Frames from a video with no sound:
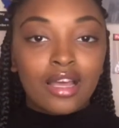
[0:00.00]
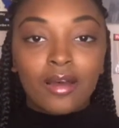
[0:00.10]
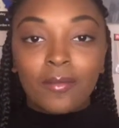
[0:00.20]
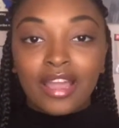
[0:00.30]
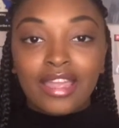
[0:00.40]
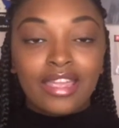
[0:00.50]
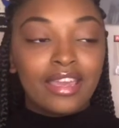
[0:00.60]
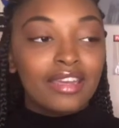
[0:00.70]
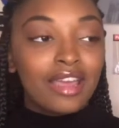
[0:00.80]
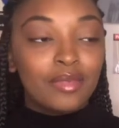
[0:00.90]
My
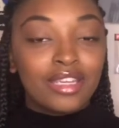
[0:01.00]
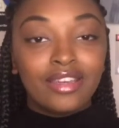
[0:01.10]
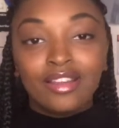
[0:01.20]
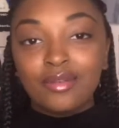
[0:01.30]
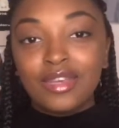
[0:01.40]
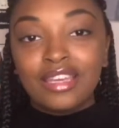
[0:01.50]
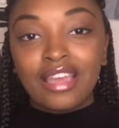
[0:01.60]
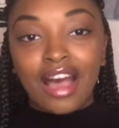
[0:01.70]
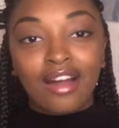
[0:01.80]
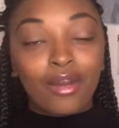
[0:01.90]
hand had been killing
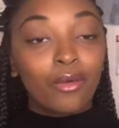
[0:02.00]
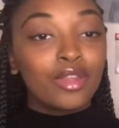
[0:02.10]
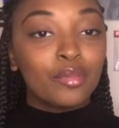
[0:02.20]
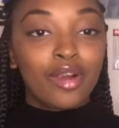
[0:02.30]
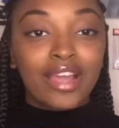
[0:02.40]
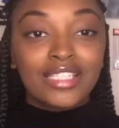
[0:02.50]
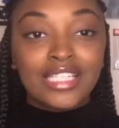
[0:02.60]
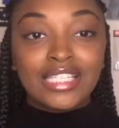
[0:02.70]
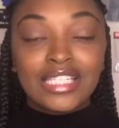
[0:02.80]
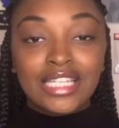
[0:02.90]
me. I had only
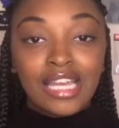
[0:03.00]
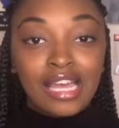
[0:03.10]
practiced